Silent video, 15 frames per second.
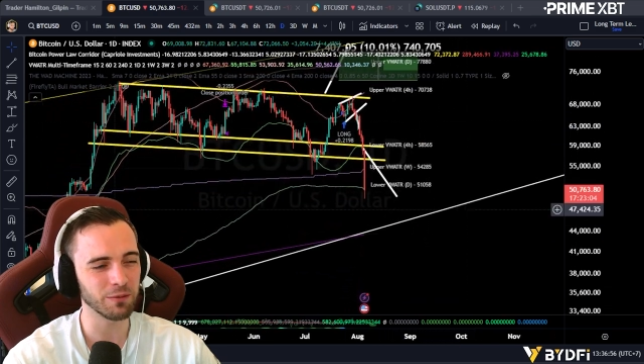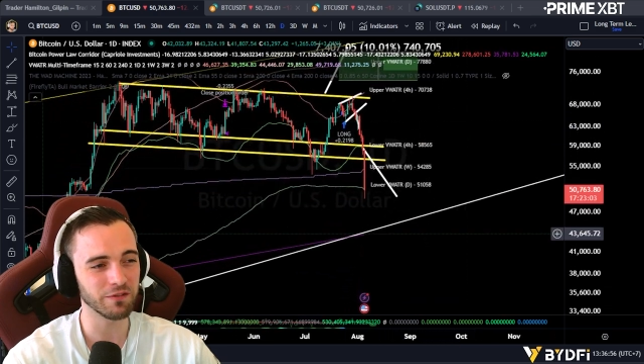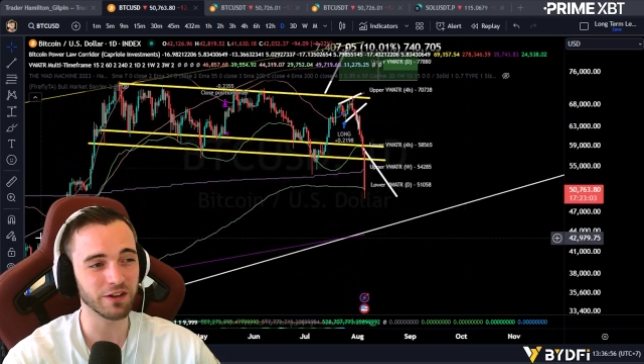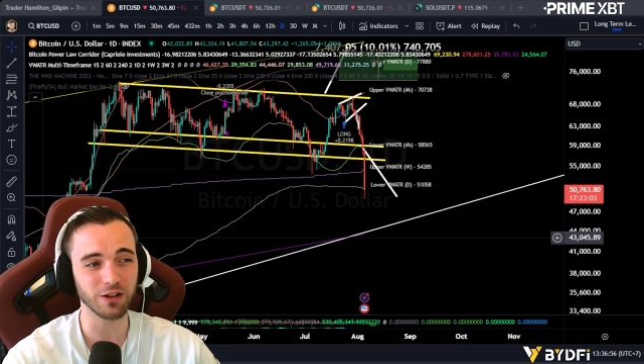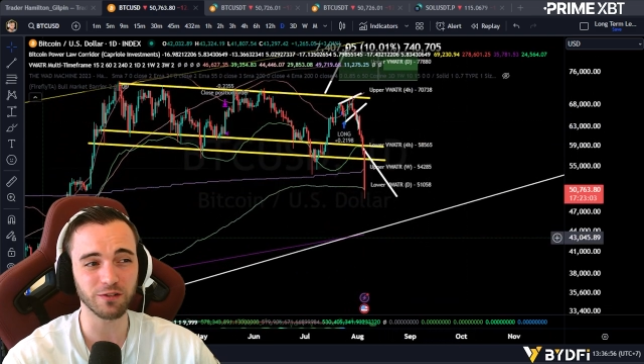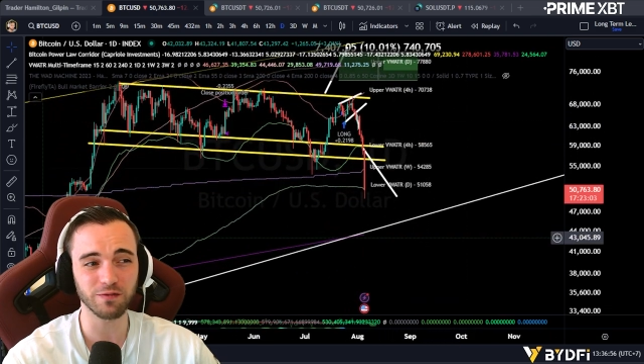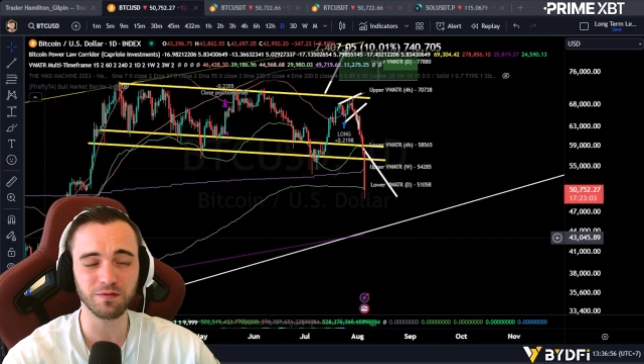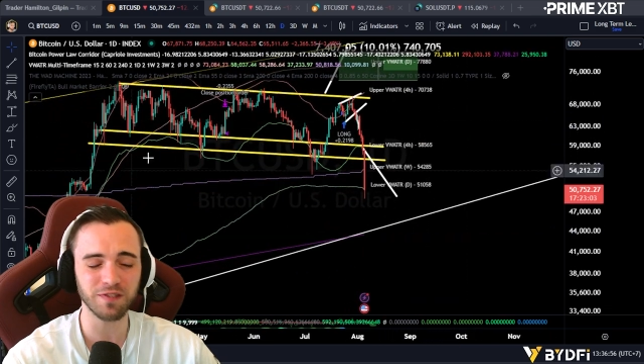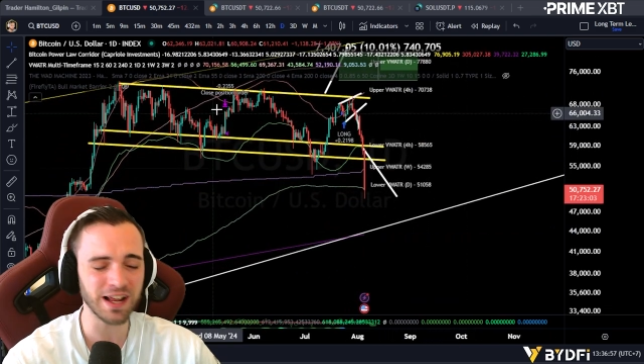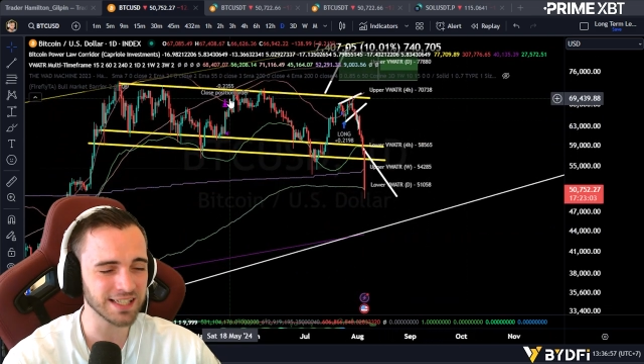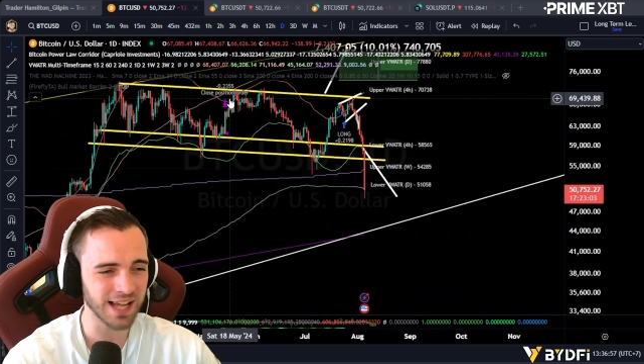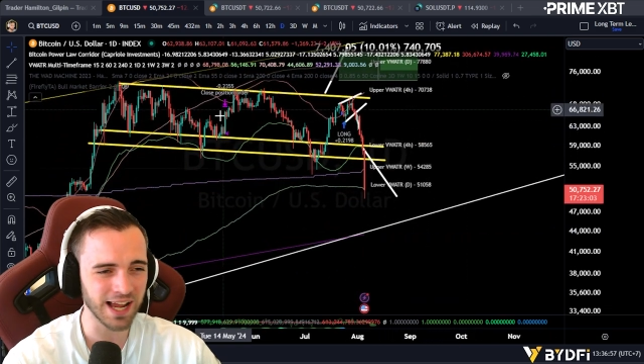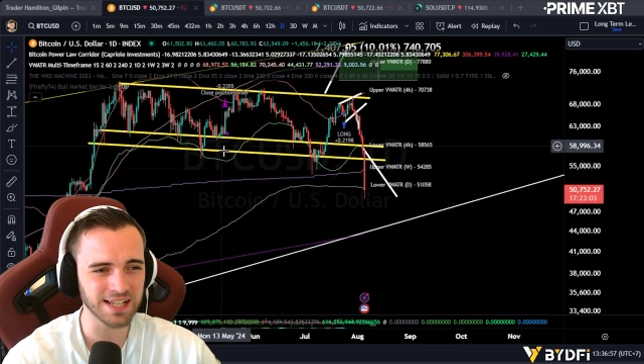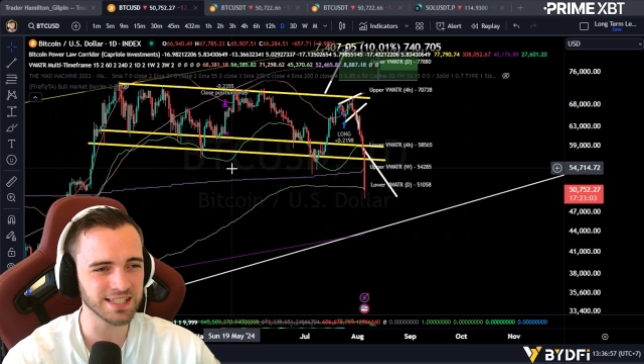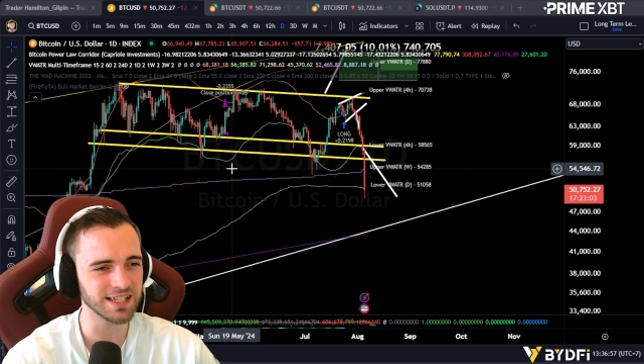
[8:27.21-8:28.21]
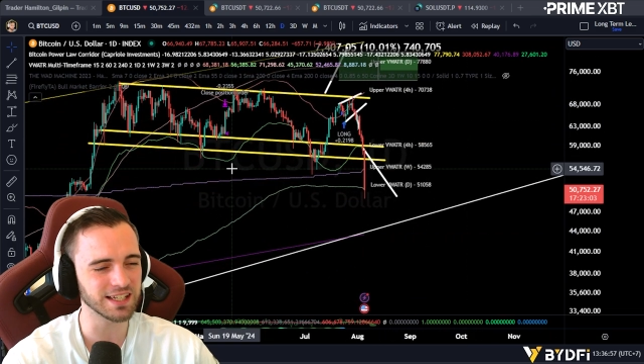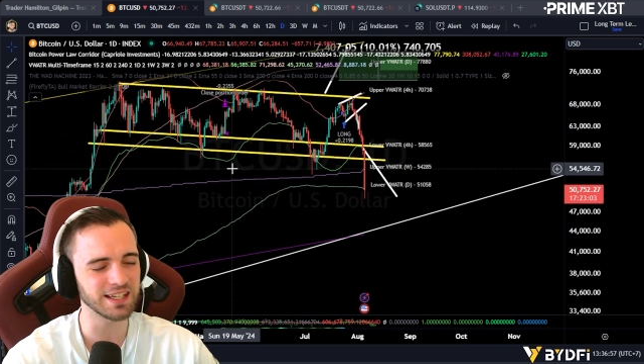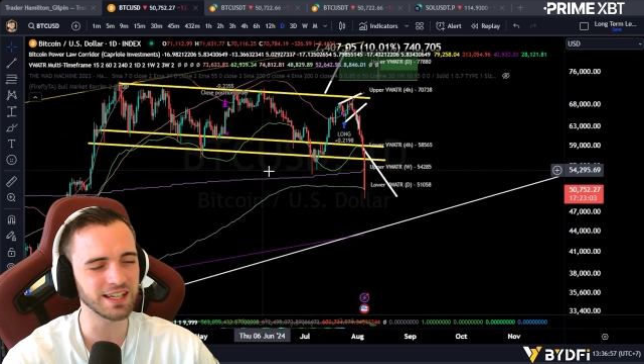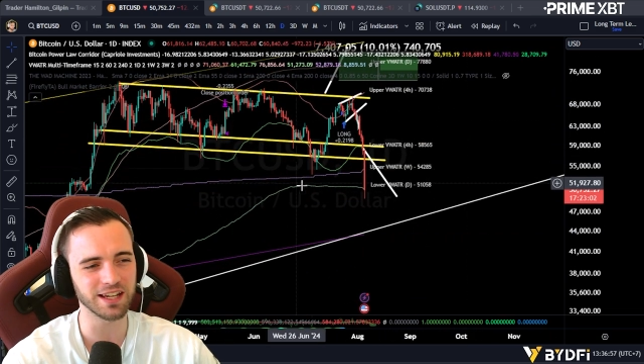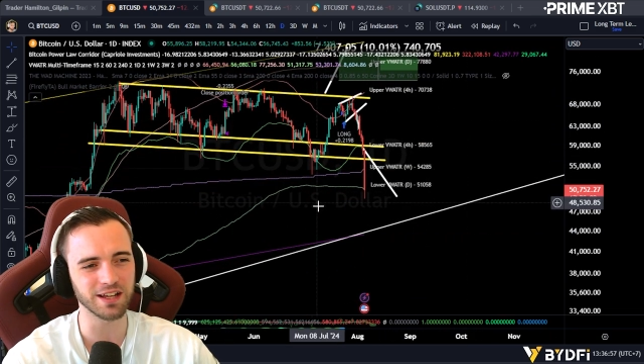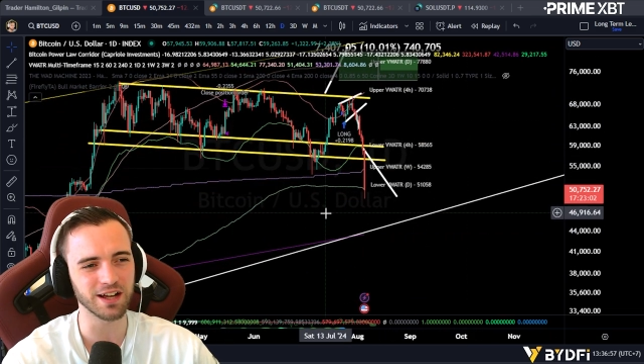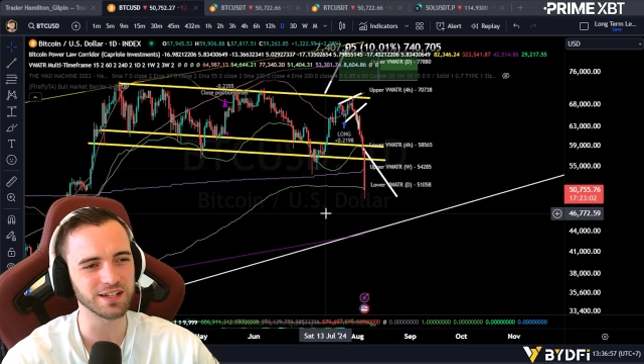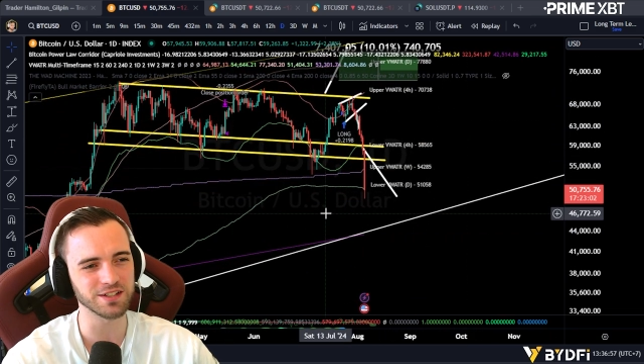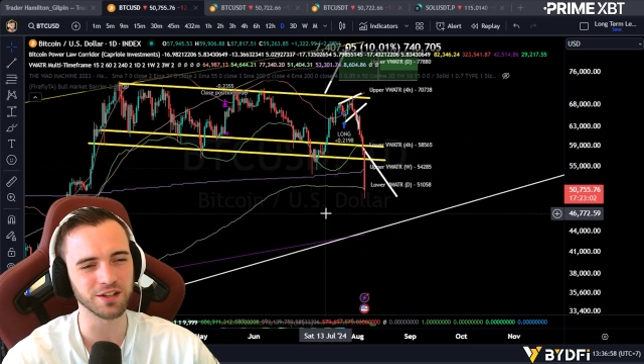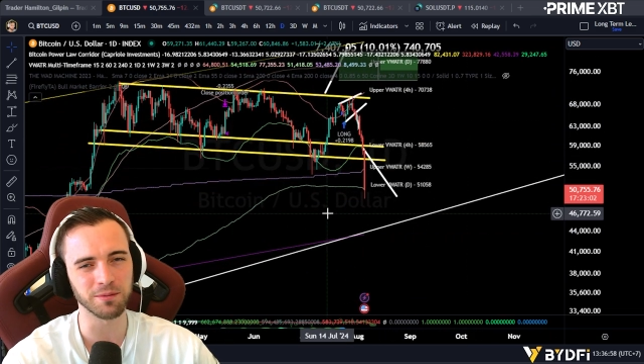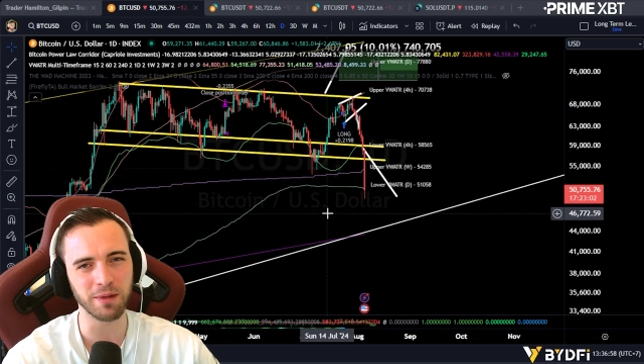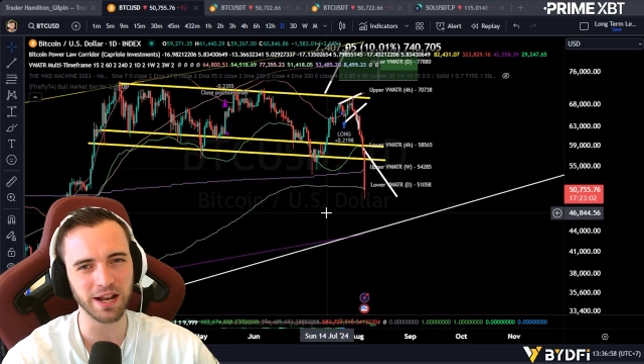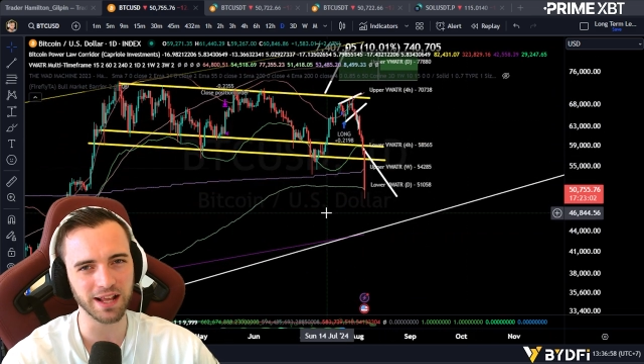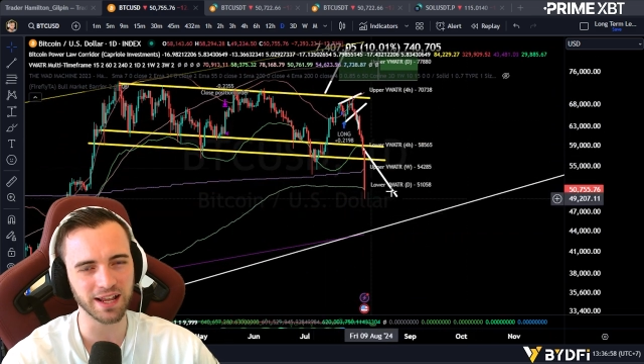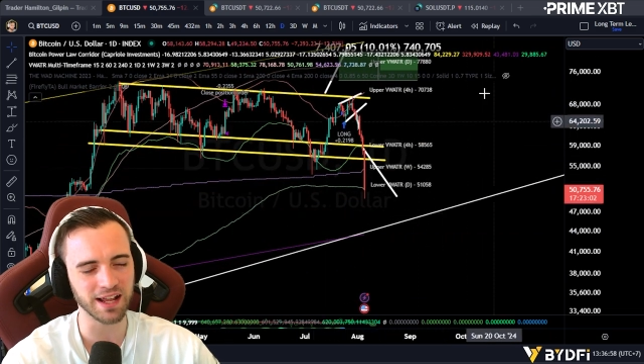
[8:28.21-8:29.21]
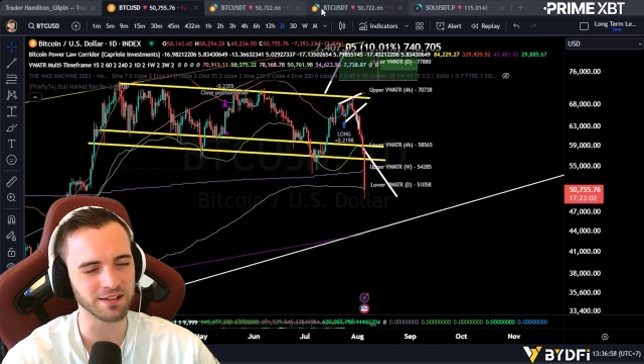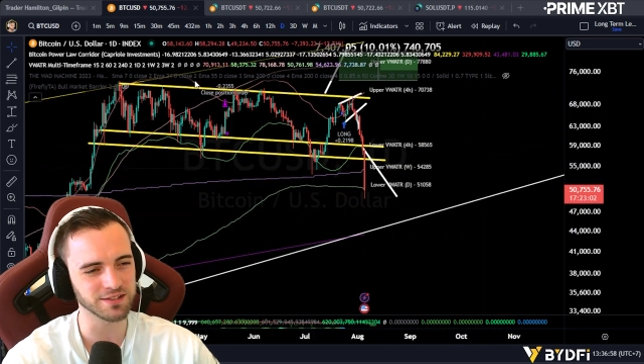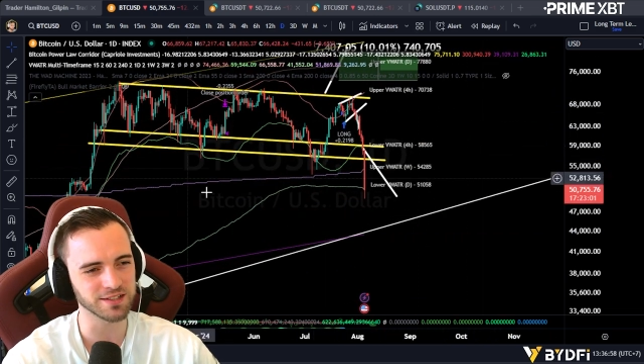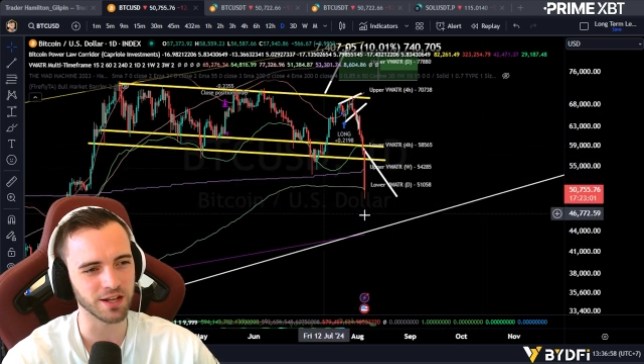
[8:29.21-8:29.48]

We've had a fantastic year, guys, on the main account,